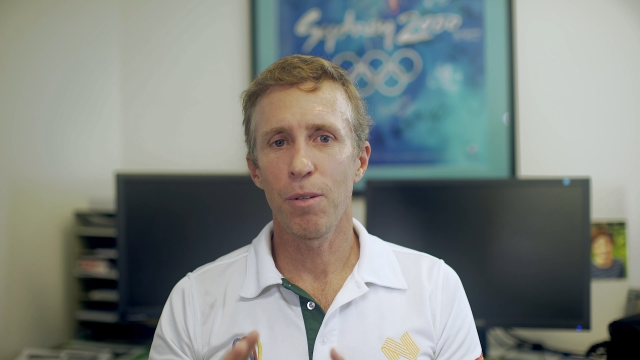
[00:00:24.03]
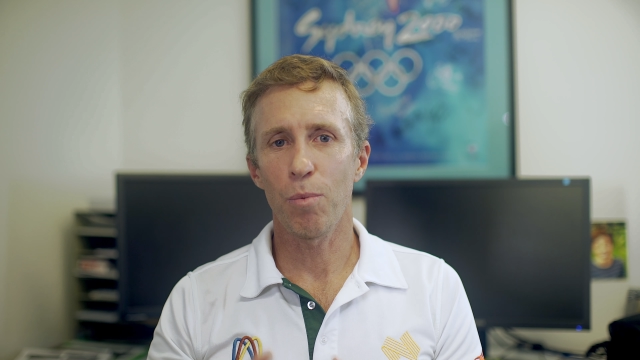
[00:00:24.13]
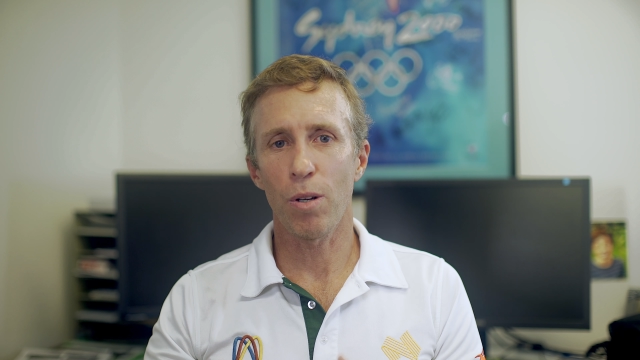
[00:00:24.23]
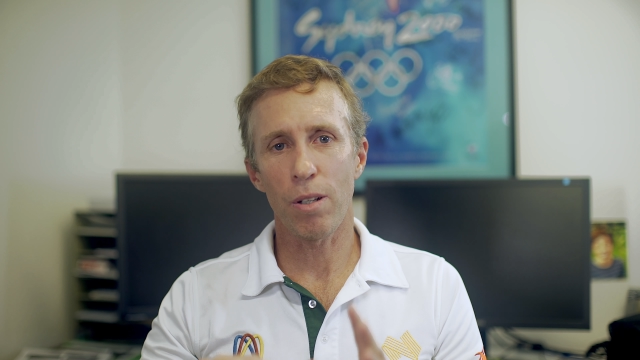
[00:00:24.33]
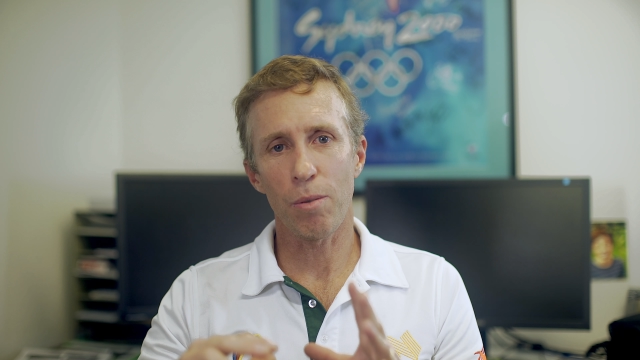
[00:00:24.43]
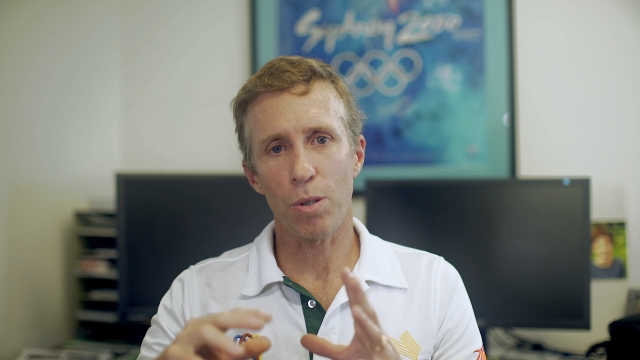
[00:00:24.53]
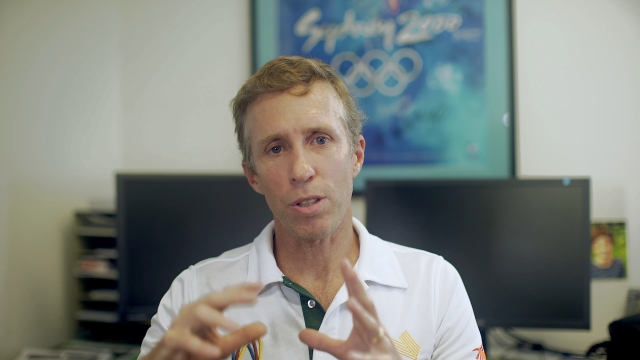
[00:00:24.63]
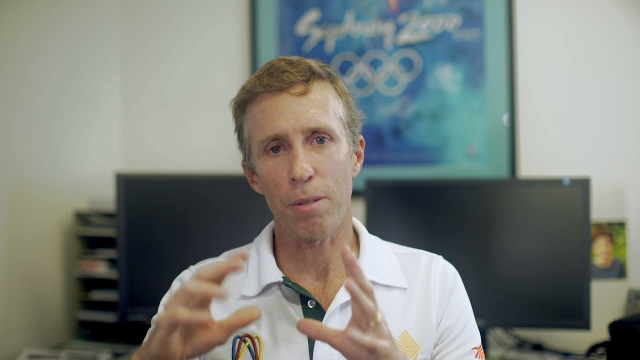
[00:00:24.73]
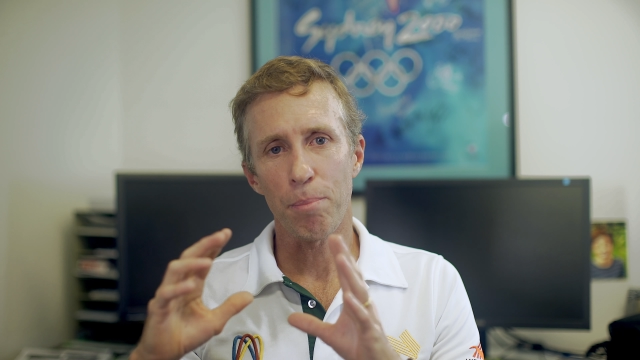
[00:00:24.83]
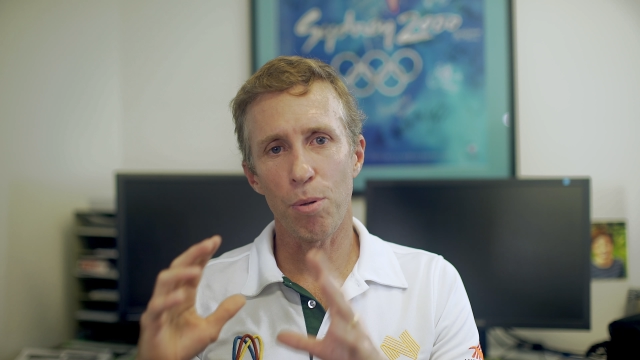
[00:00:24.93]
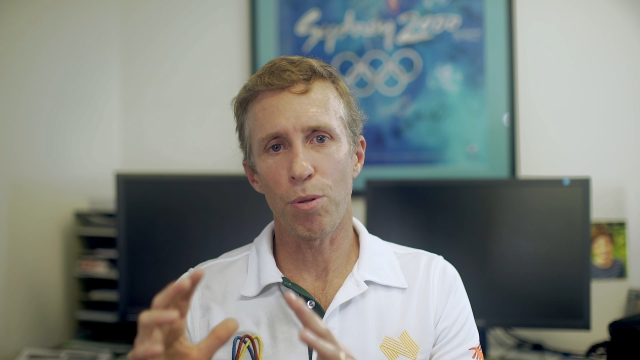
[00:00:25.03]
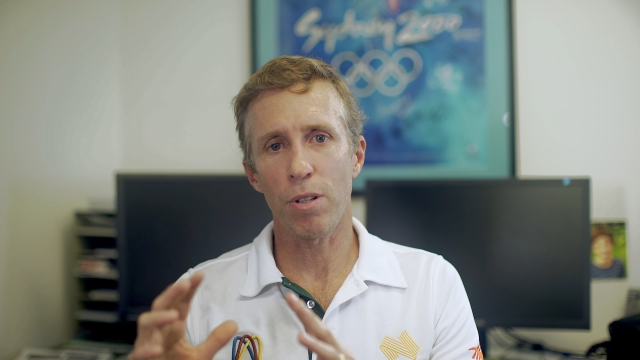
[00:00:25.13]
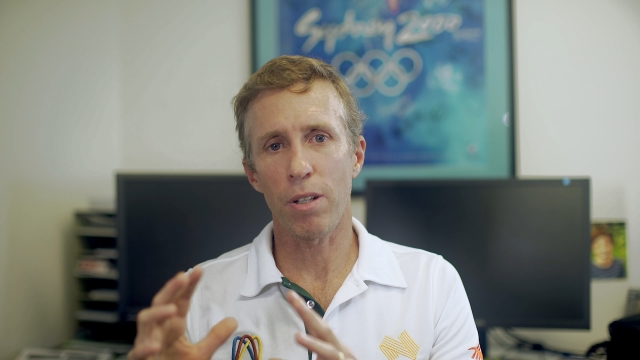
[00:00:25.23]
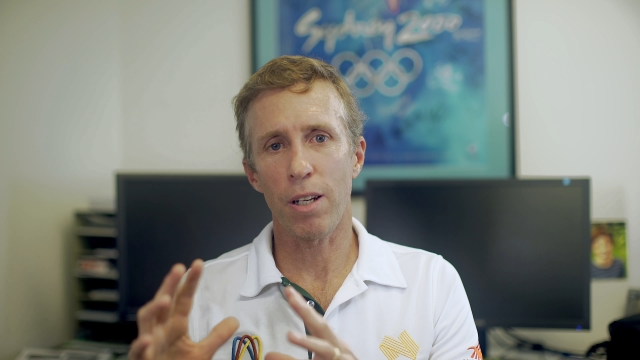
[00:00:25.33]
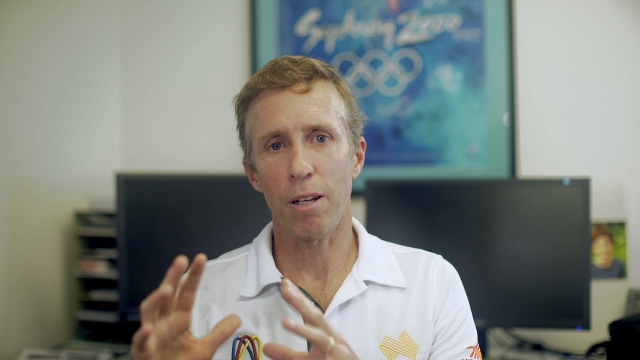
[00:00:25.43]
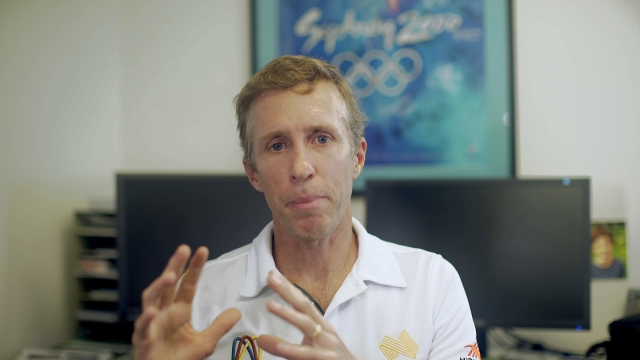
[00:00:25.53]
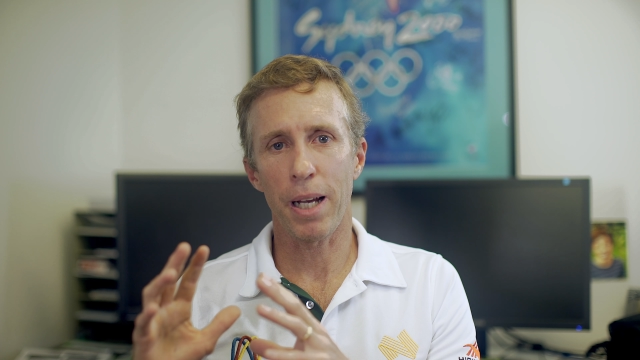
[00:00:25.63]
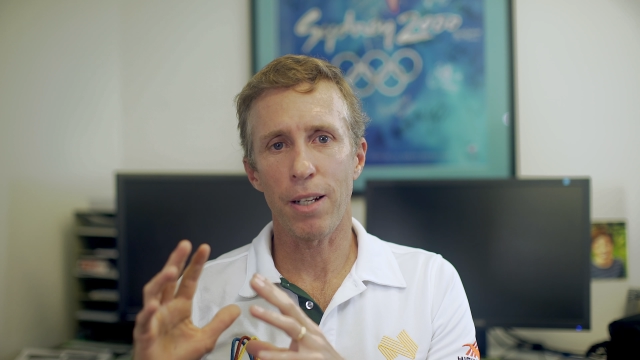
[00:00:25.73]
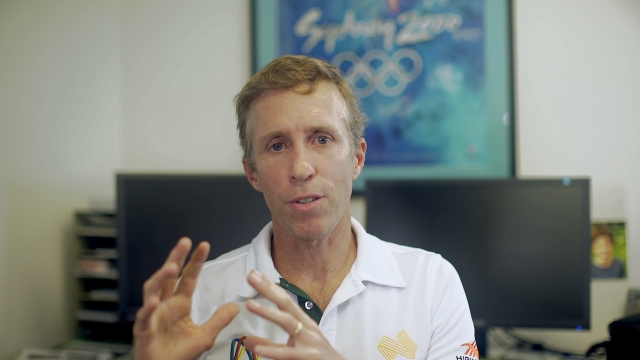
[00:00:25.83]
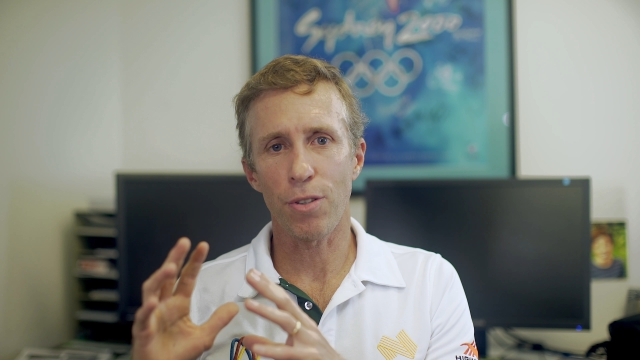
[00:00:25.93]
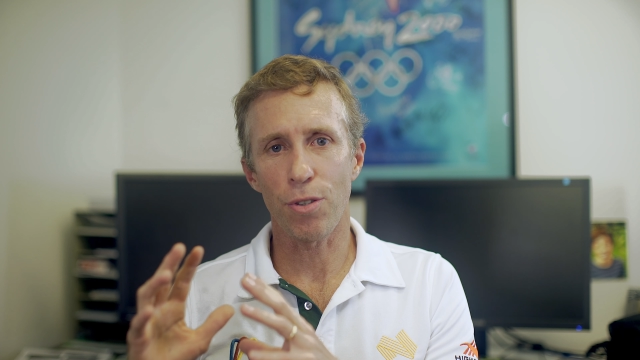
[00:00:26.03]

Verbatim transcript: what, what's important about